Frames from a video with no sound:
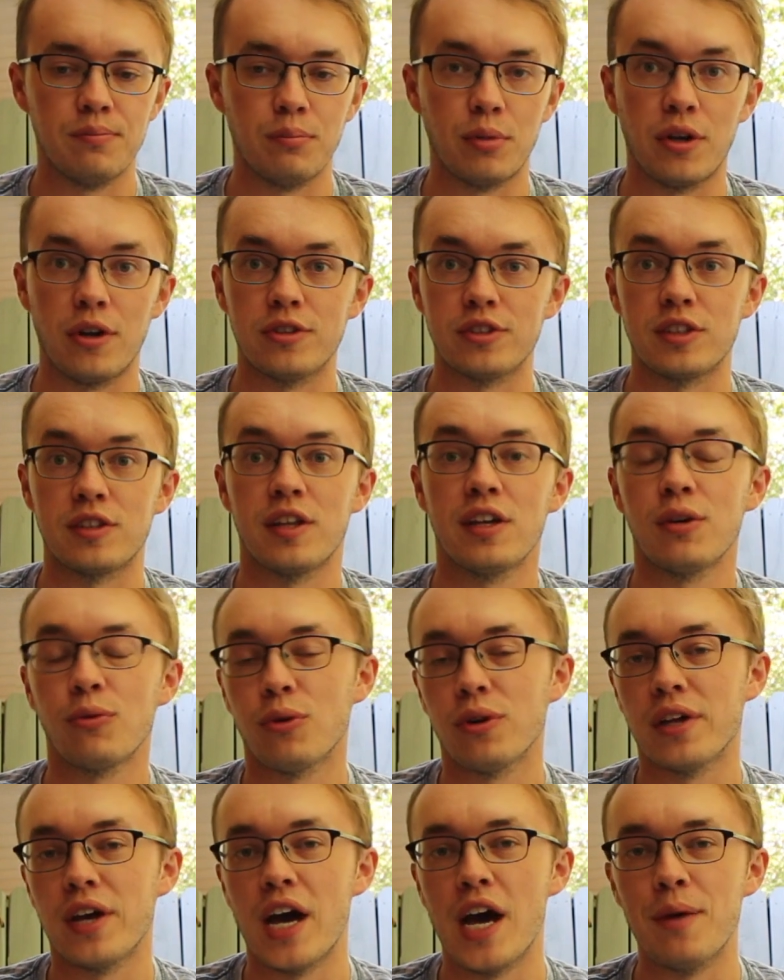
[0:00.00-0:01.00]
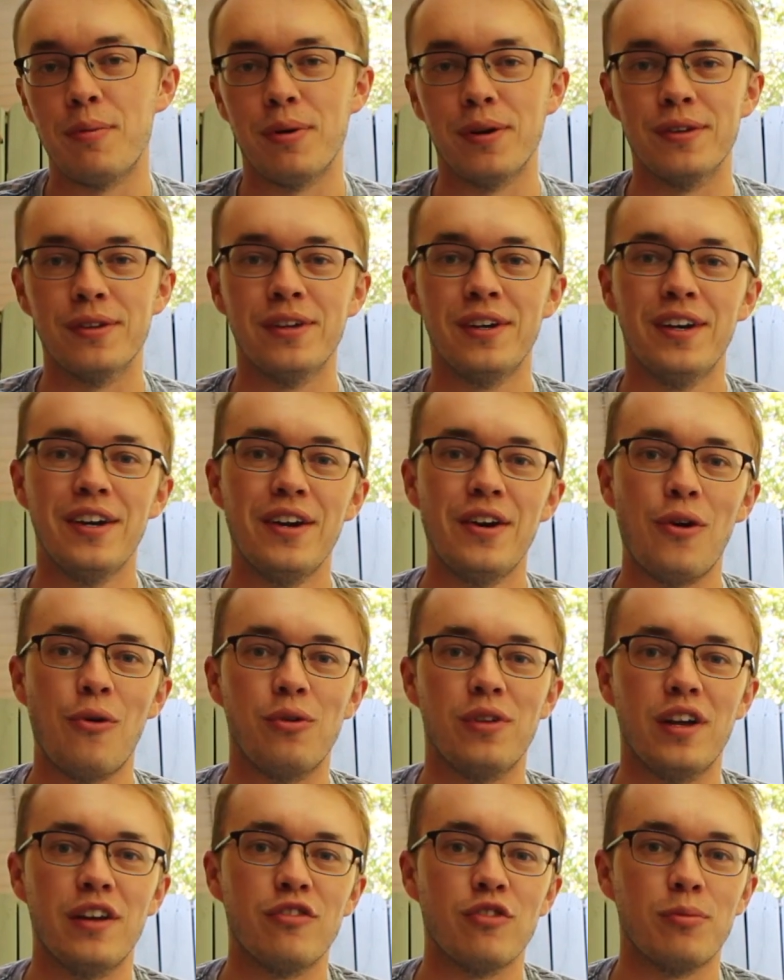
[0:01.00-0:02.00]
because I think what happened,
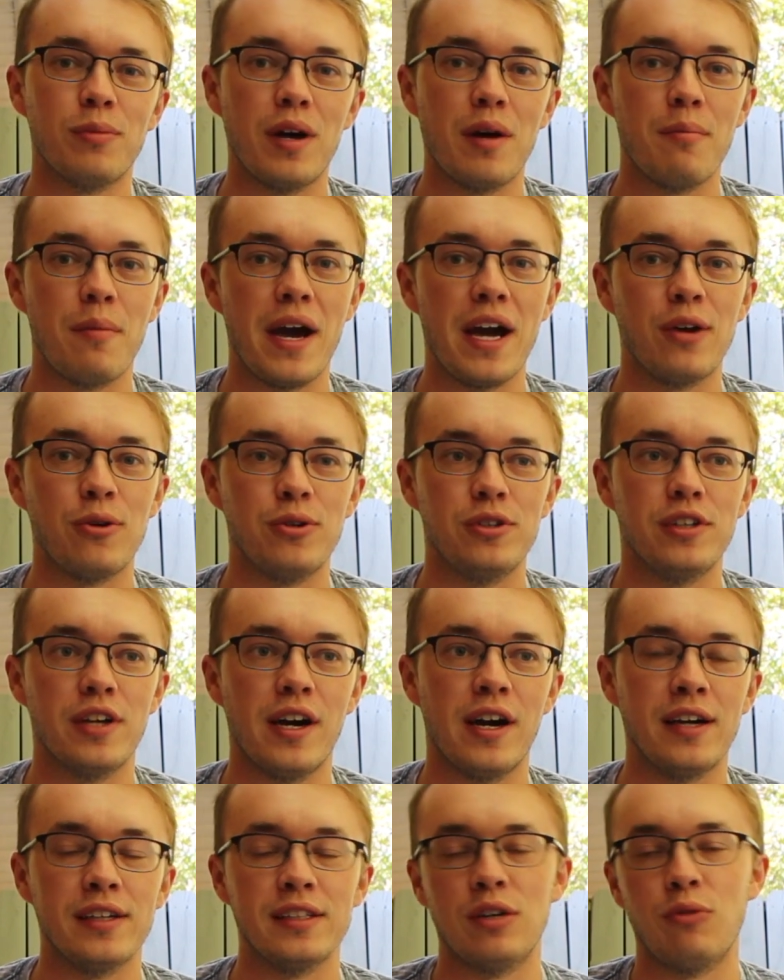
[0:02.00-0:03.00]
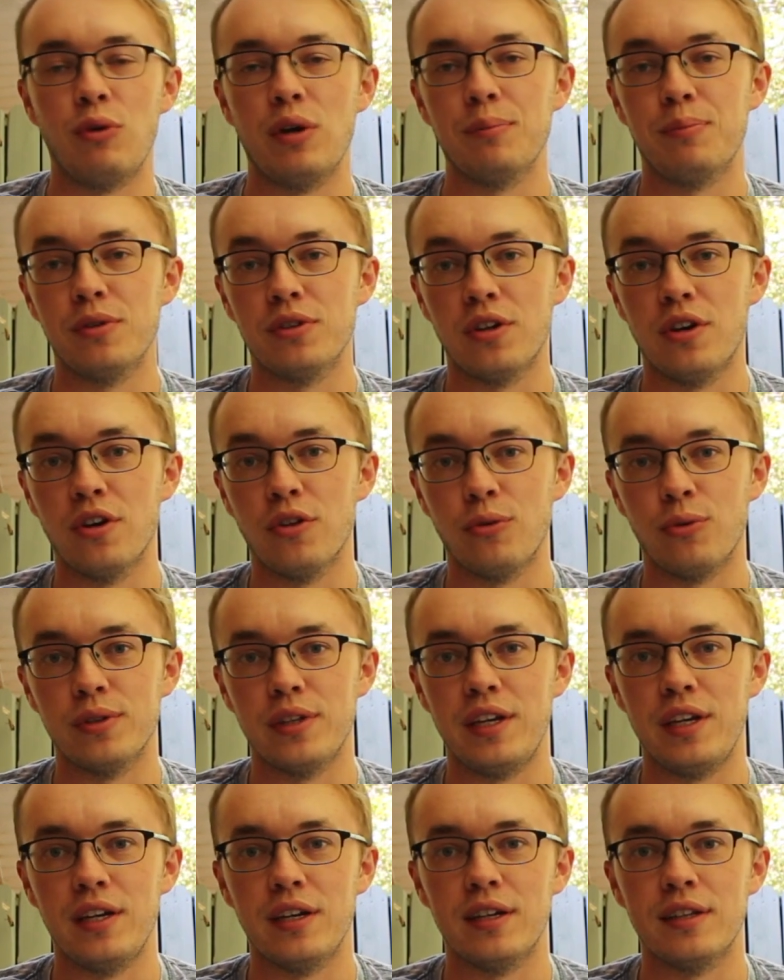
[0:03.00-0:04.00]
whenever my battery died and I went and put the other one
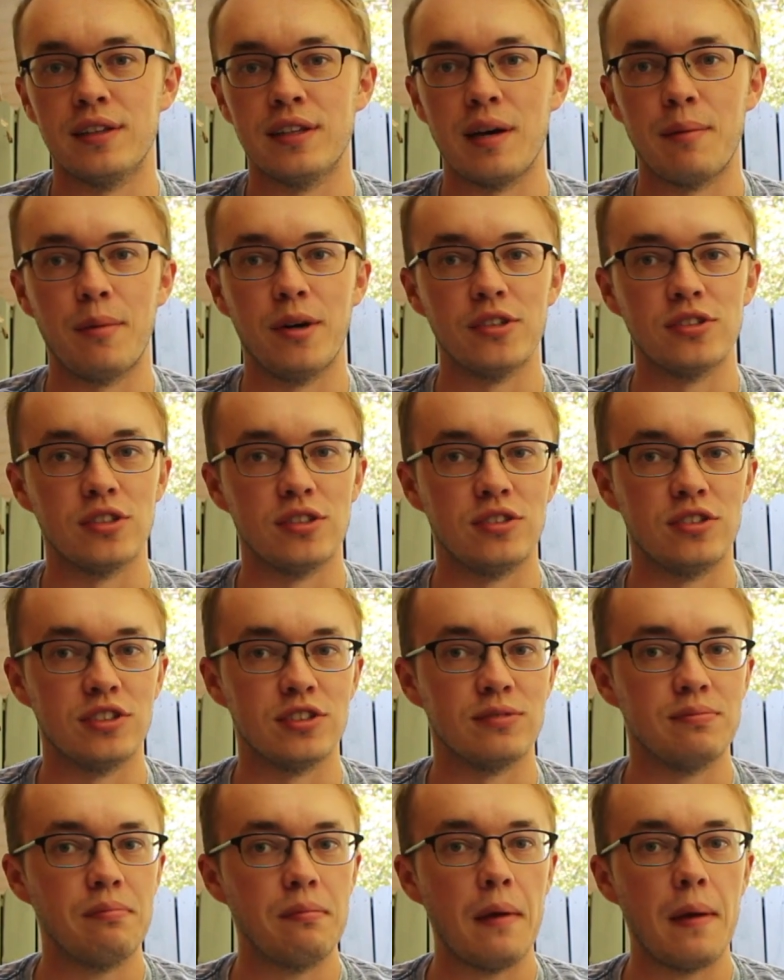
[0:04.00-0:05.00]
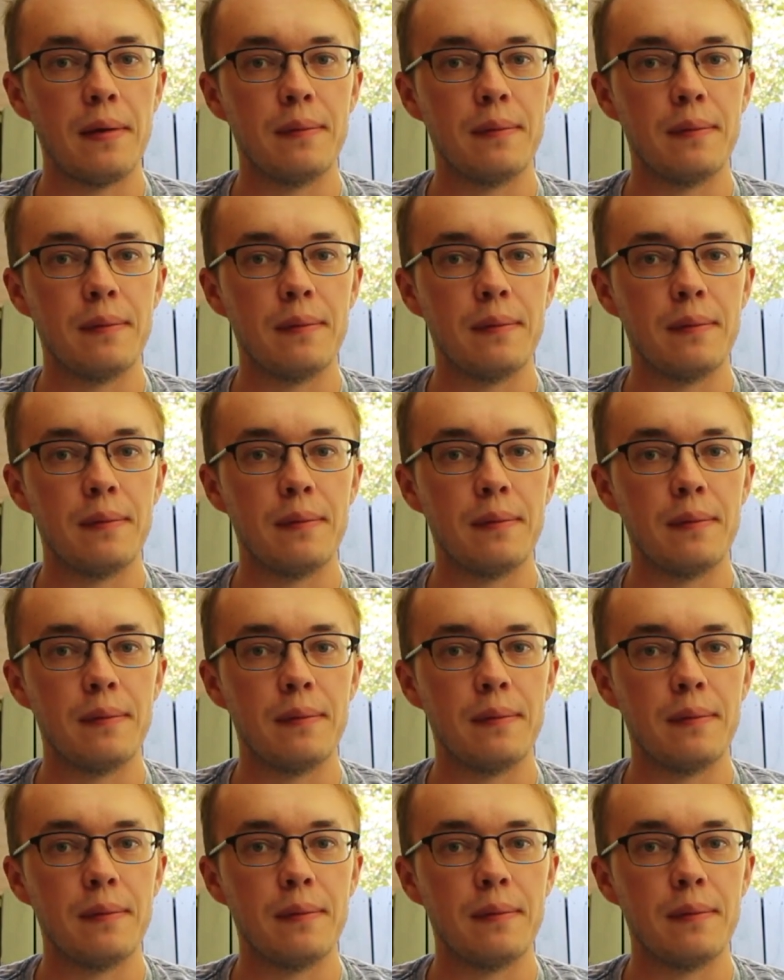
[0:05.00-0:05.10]
in, I must have just